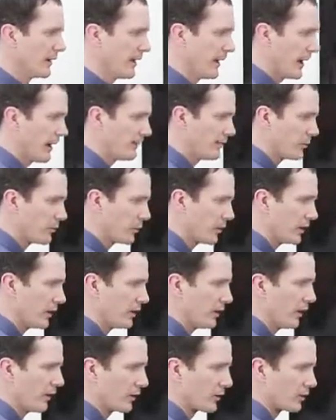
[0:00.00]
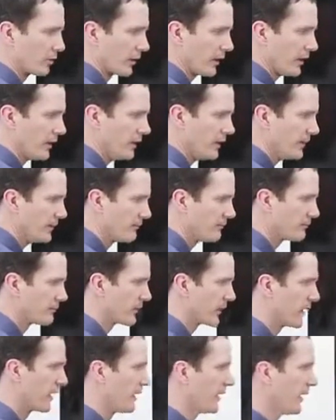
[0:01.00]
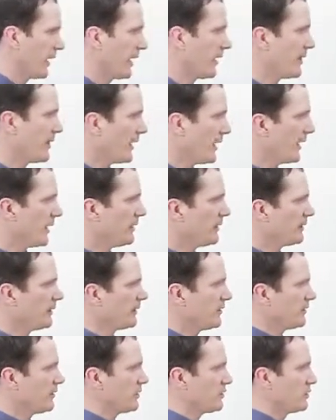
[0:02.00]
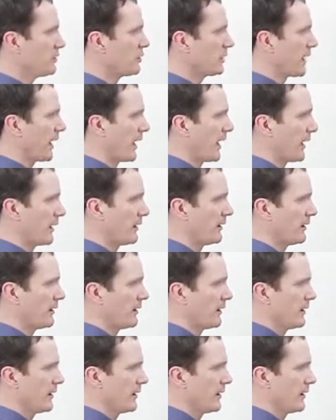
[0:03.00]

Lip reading: Have them written on the grid, and then you can